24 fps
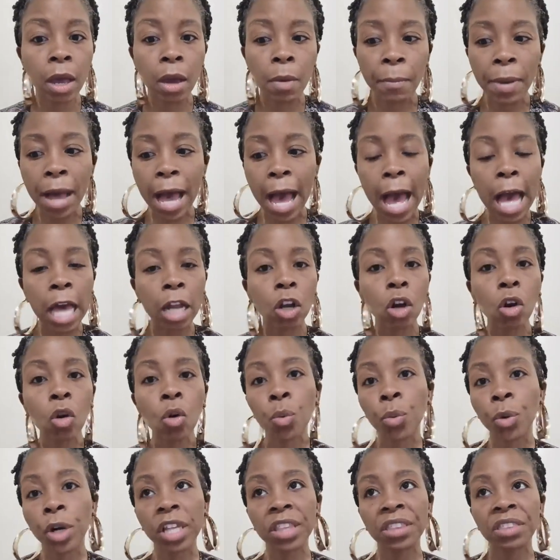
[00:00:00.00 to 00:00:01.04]
but I don't
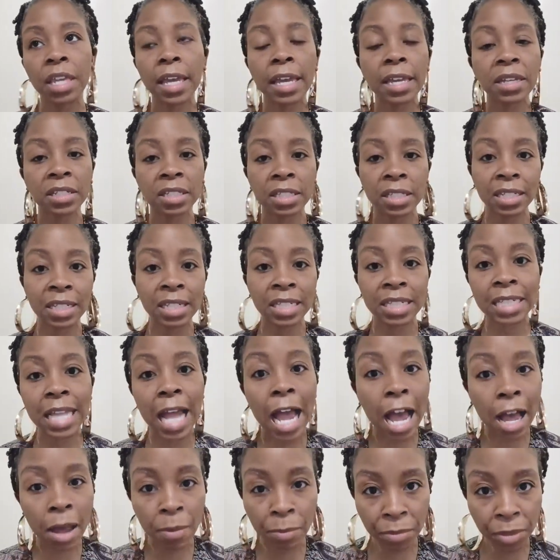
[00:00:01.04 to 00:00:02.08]
want things to stop